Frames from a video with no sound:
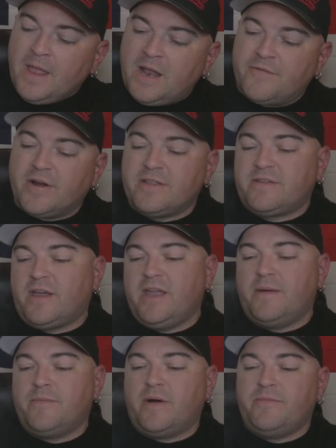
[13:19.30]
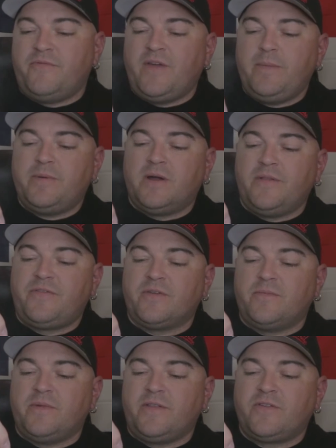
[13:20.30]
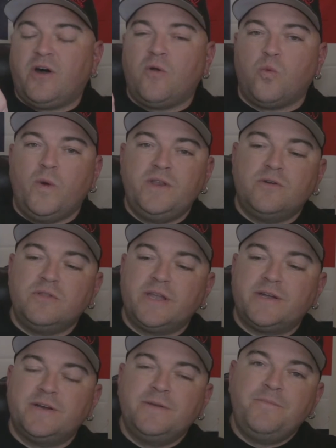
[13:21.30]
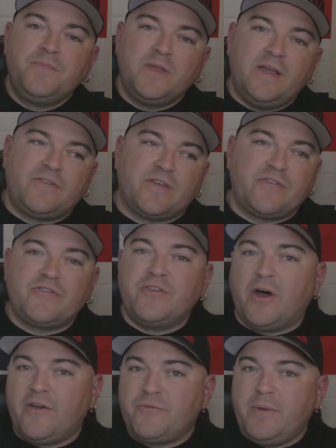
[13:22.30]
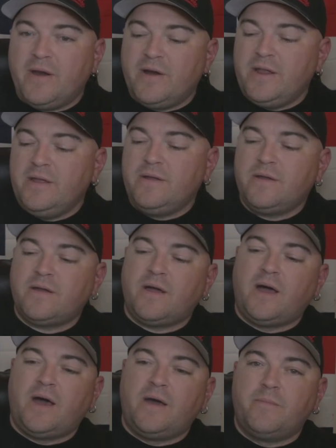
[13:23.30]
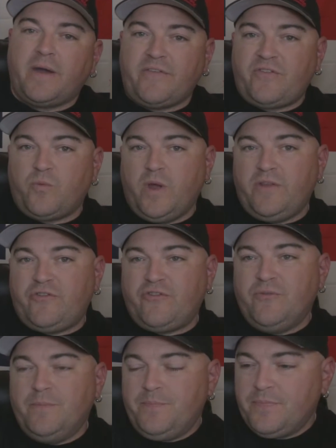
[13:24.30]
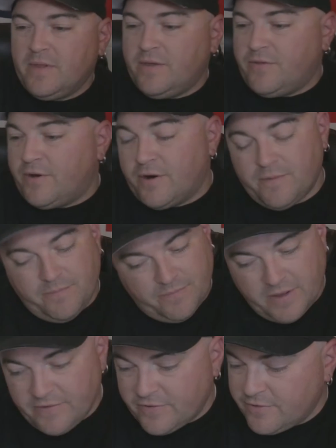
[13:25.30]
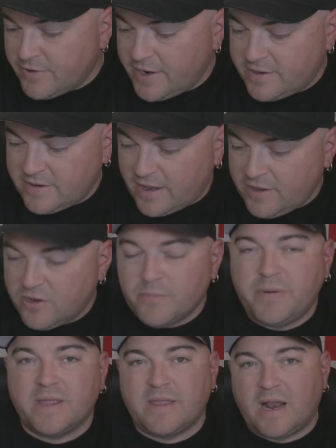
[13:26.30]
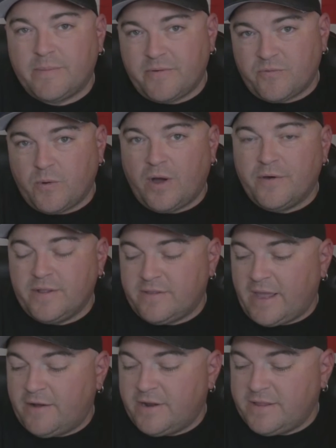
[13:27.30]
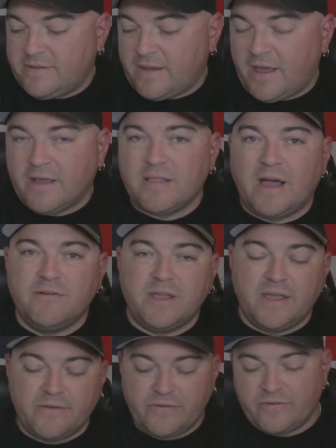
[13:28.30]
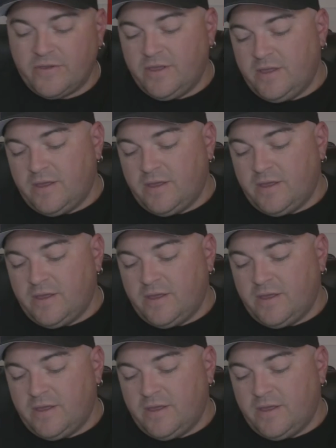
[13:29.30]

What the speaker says: I forgot to tell you, I'm vaping on some, it's called Window Liquor. It's a Snosberry by Switch. It's a great, you can pick that up as well down at Cloud Kings.